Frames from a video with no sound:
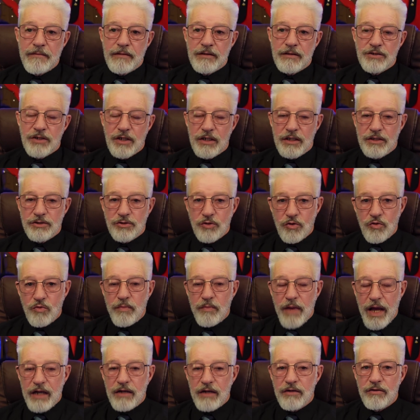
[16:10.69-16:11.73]
So there's all
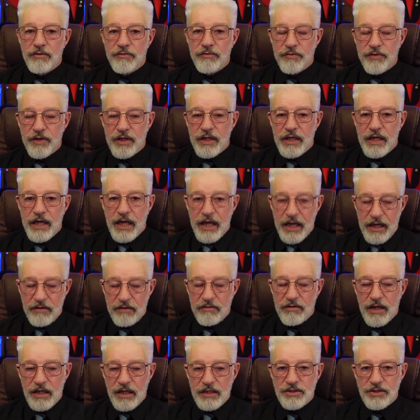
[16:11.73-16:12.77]
manner of
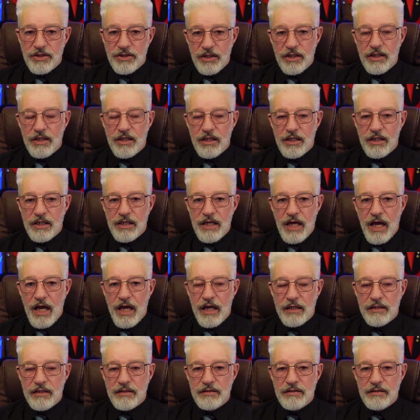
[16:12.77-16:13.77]
hearing aids that you can get.